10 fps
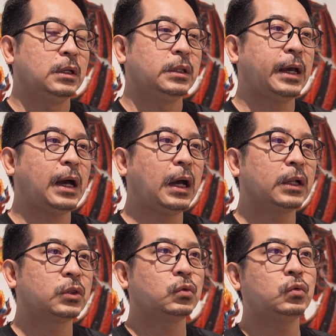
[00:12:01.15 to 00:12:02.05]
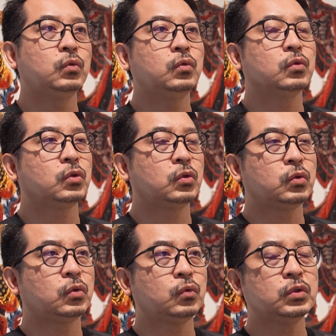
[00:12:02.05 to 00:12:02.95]
There are two
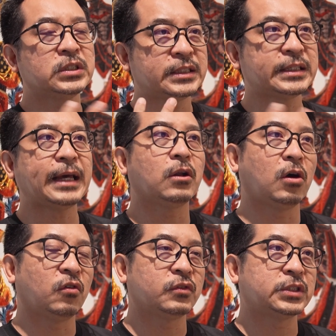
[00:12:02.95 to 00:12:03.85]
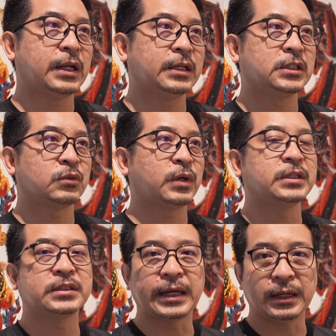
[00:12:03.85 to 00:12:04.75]
set of challenges. One
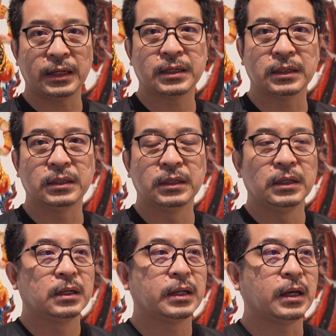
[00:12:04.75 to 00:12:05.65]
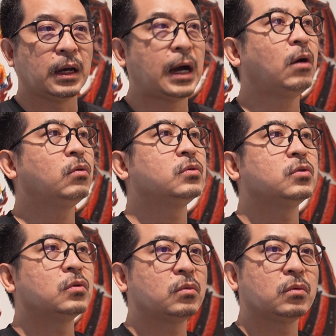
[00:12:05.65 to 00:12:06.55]
is technical, like how
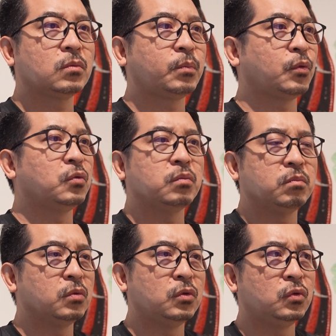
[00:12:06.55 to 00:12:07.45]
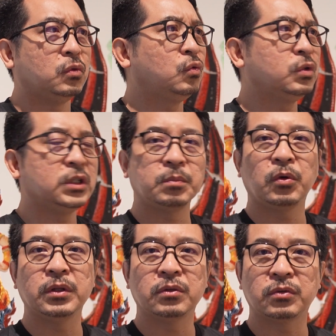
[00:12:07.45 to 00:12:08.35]
to do this
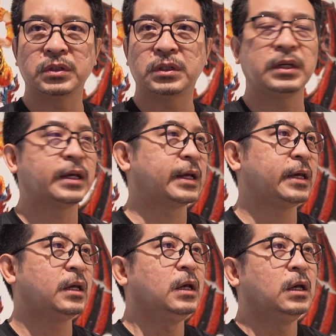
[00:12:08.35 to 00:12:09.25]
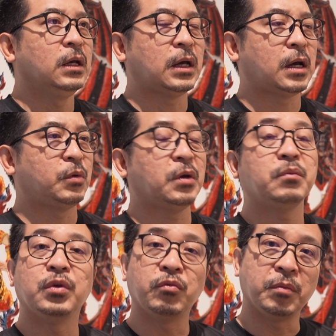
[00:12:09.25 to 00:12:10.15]
more interesting. Can I
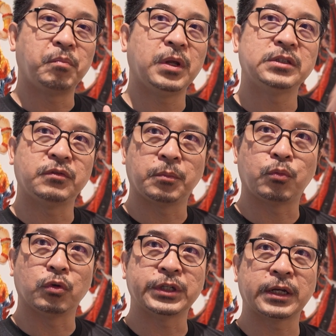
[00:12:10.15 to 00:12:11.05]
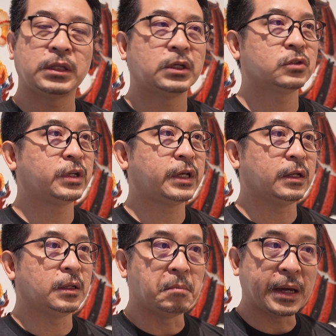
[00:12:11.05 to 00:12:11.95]
we replace it with a projector so
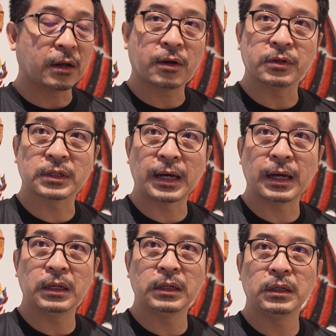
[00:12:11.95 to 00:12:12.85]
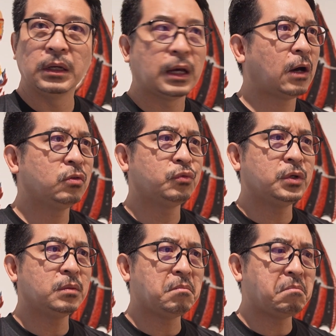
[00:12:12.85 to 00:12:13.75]
that the background is color. How do
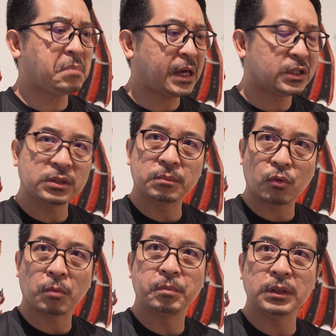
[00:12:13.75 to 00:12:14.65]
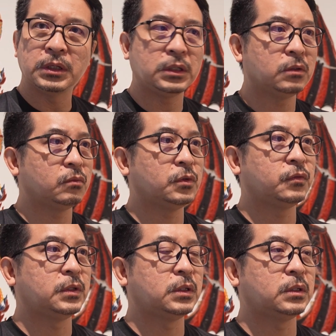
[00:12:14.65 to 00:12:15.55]
we match properly
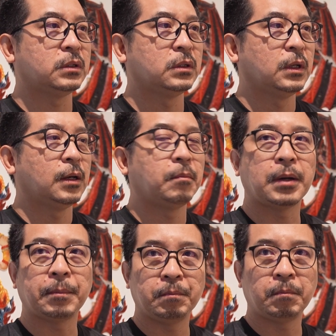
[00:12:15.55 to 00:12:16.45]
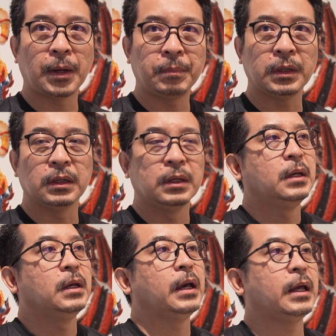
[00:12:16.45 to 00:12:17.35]
with the puppet?
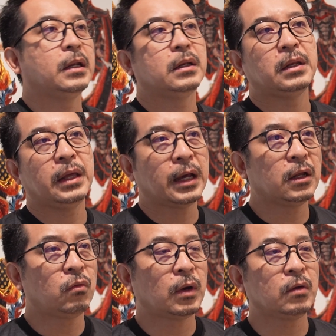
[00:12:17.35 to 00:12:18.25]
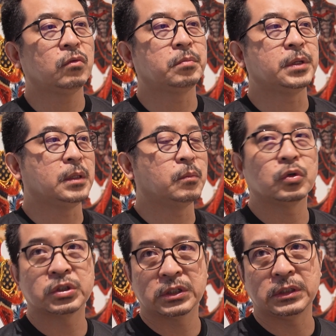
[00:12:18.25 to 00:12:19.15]
And the other one will be
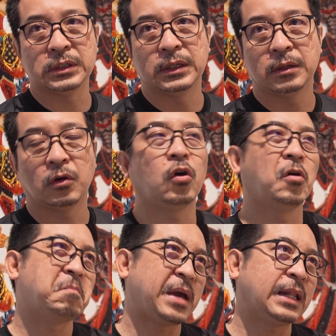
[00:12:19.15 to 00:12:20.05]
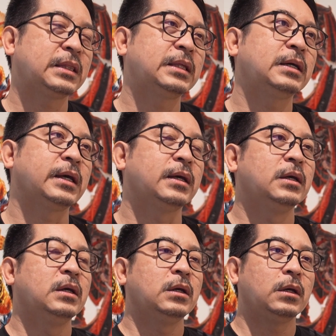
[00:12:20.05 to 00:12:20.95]
emotion or mental. Like,
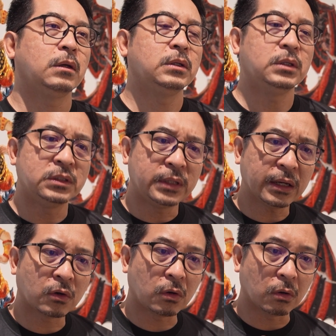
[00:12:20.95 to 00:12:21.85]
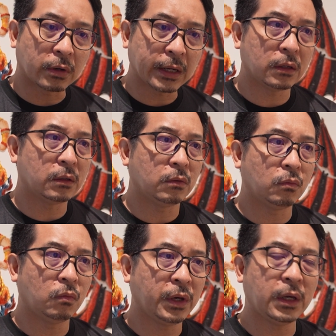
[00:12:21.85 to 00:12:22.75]
is that correct
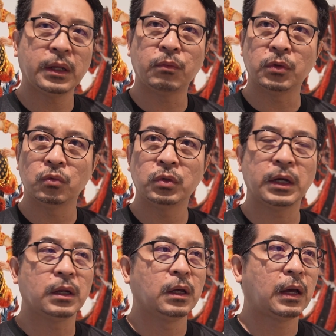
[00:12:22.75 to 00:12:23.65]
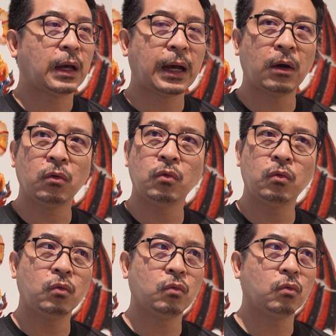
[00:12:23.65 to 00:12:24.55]
way that we do that? How
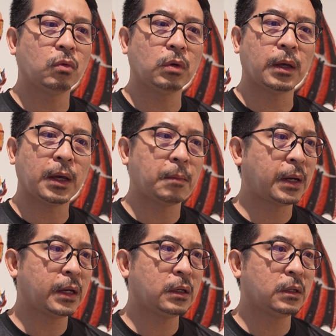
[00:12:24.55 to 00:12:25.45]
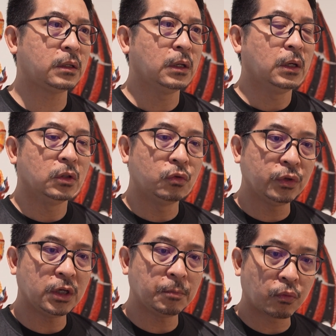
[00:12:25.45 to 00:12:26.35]
am I
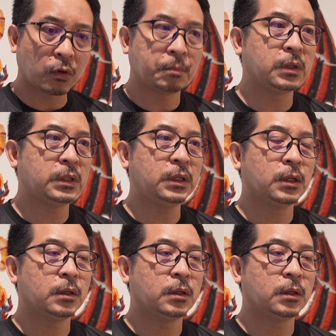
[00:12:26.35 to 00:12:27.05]
doing it properly?